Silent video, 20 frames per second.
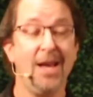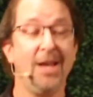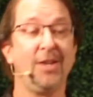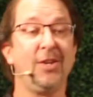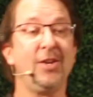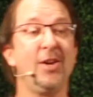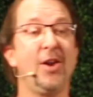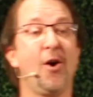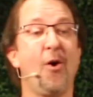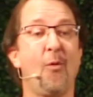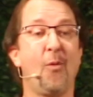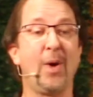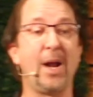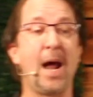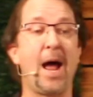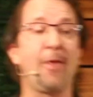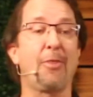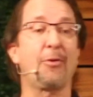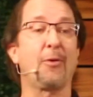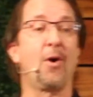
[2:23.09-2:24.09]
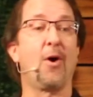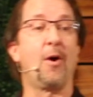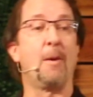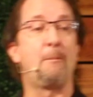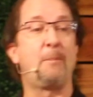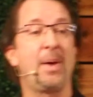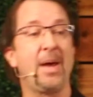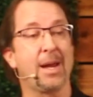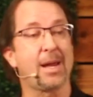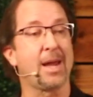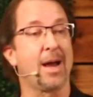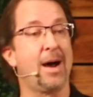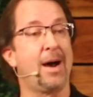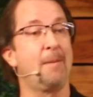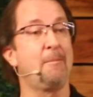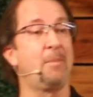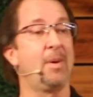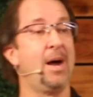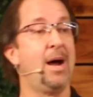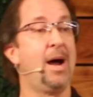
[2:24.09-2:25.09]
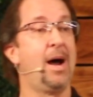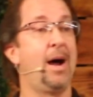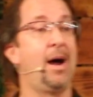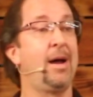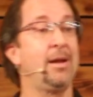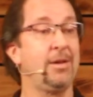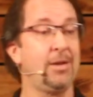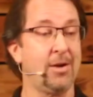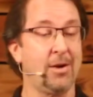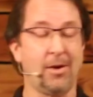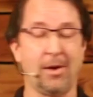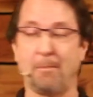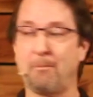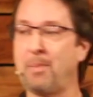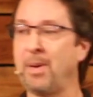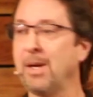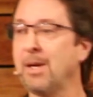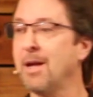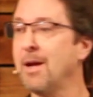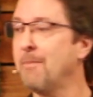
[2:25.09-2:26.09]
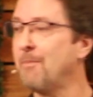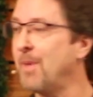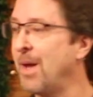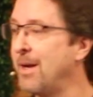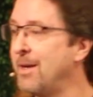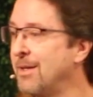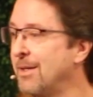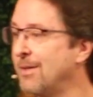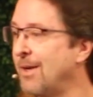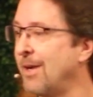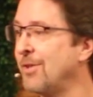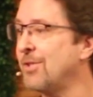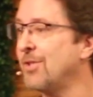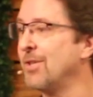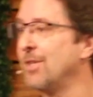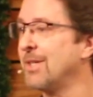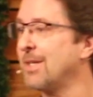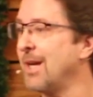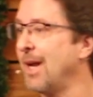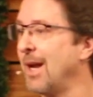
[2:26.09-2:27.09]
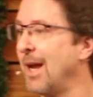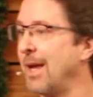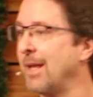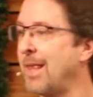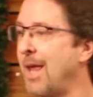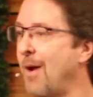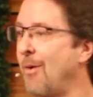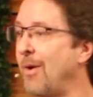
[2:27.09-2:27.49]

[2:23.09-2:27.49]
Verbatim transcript: You know, when I throw a pickup, uh, you know, a pickup, I, I shouldn't say like that.